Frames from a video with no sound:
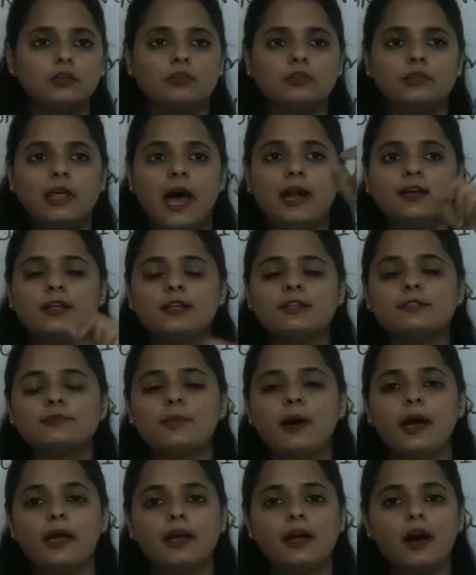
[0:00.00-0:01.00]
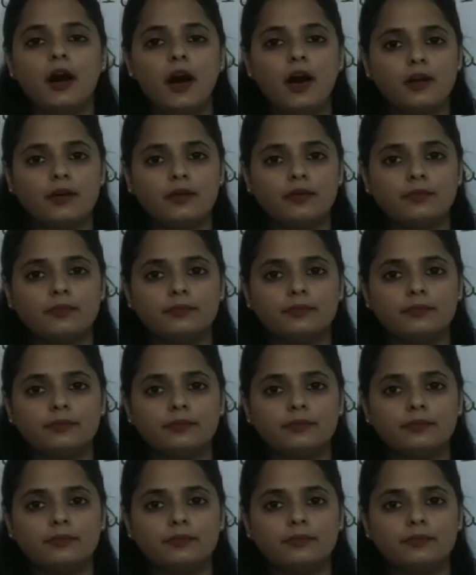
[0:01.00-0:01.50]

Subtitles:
that is my car.